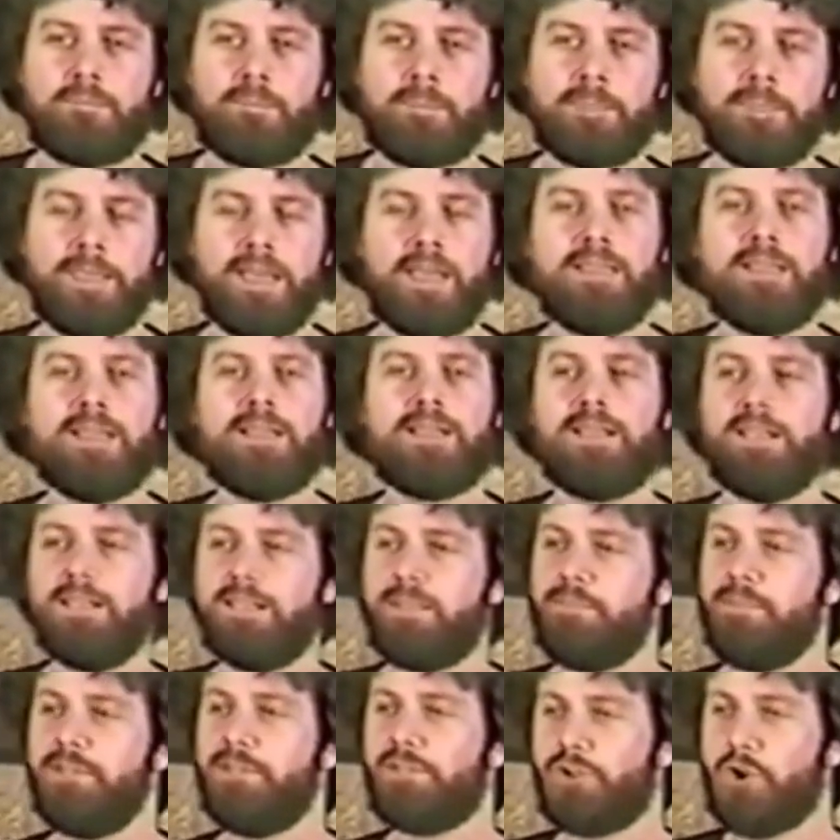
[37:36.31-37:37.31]
And then they
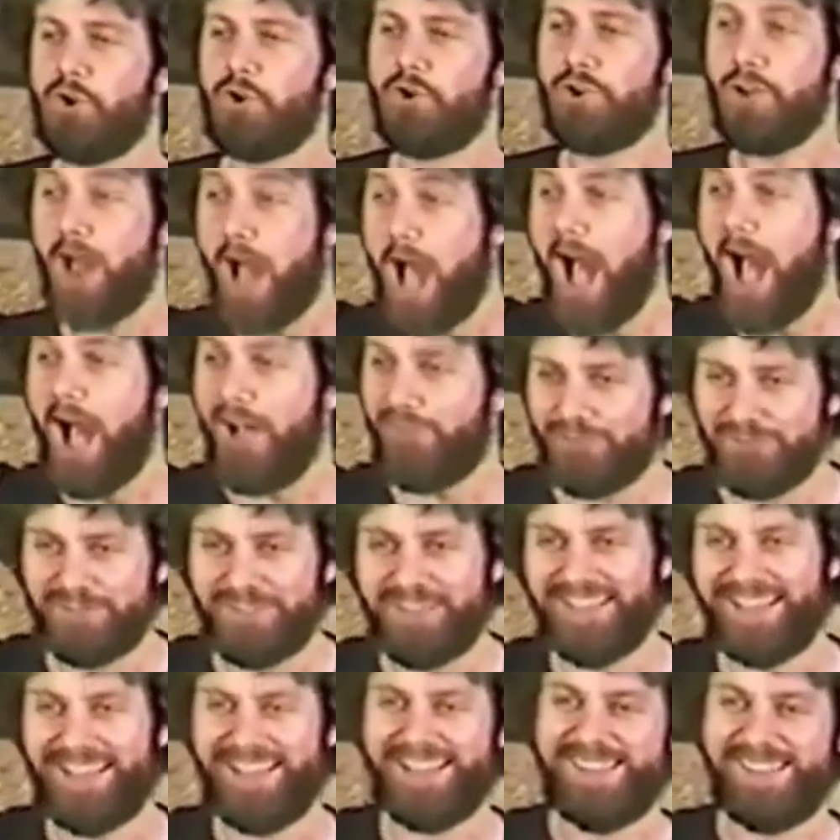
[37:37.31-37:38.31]
need to be turned off,
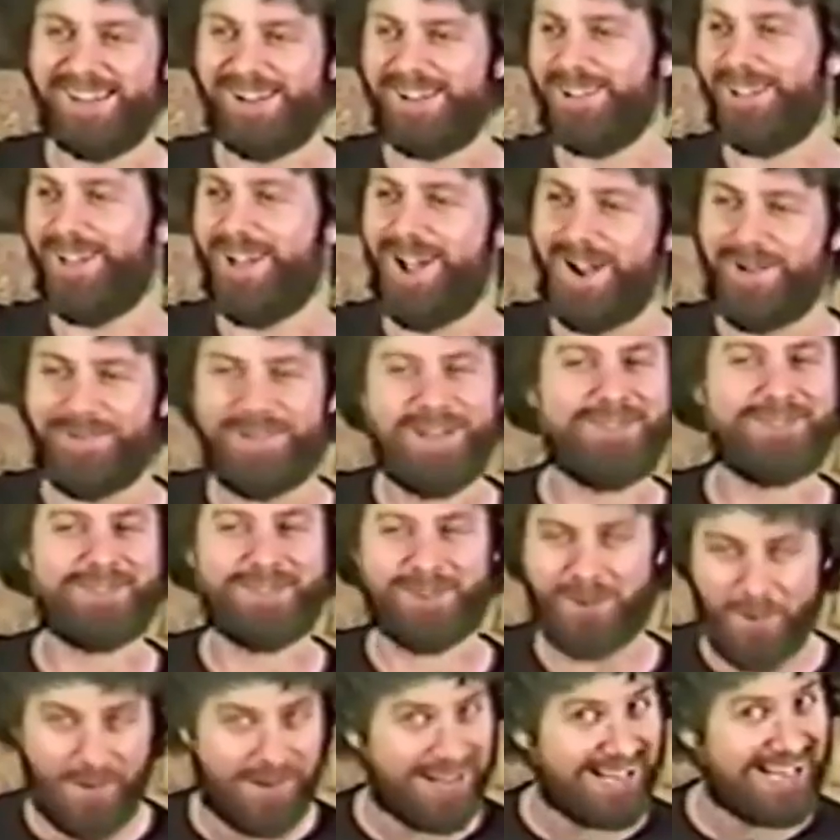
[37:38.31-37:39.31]
like an alarm.
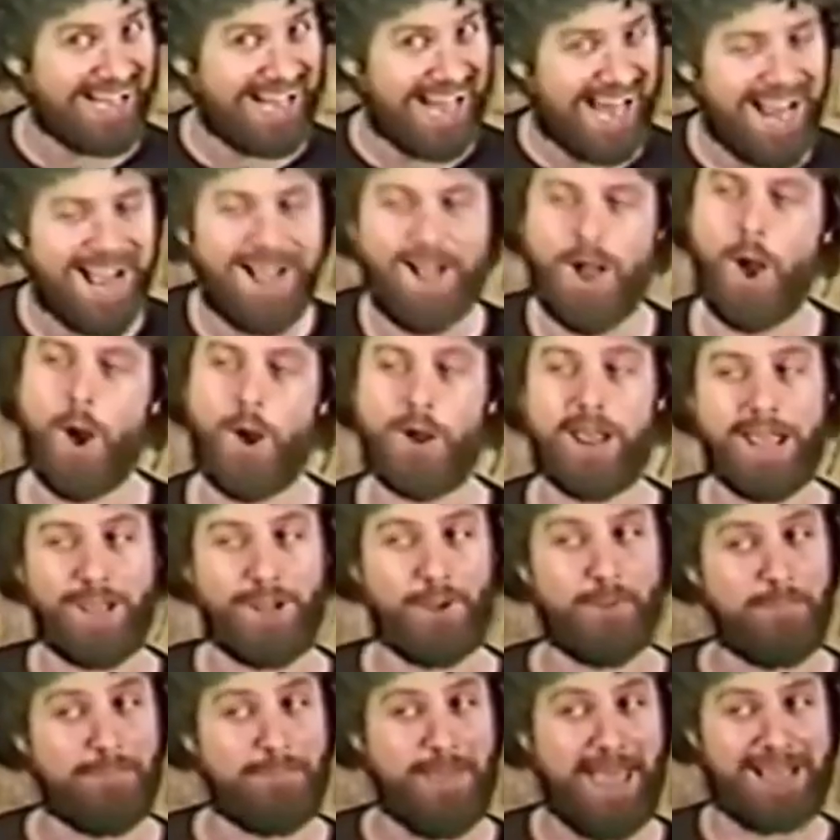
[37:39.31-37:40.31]
You know, okay,
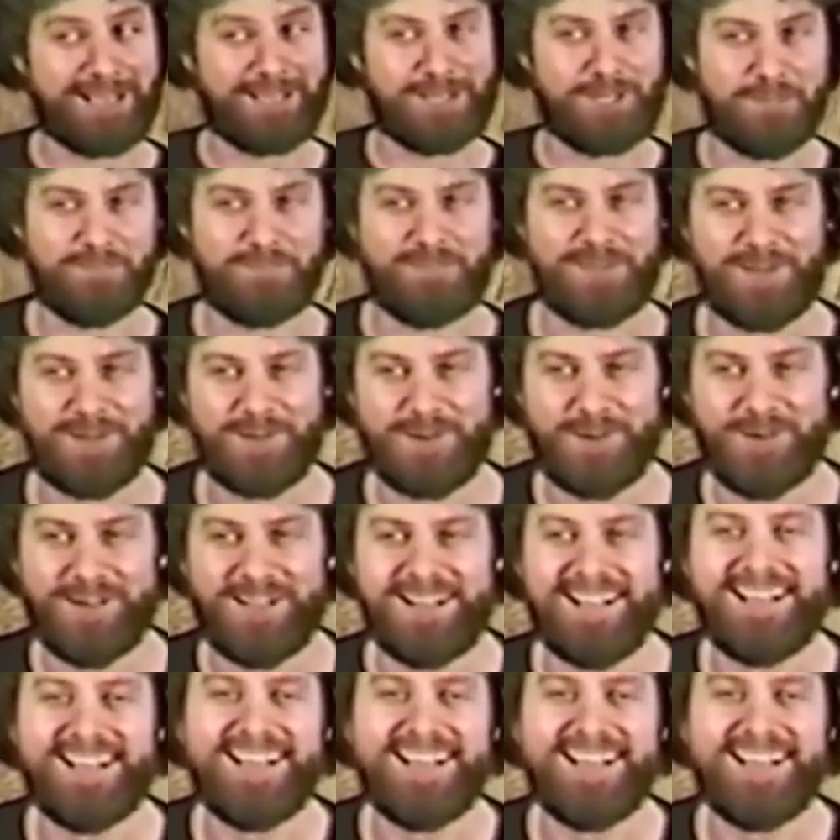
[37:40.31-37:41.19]
go back to your pew.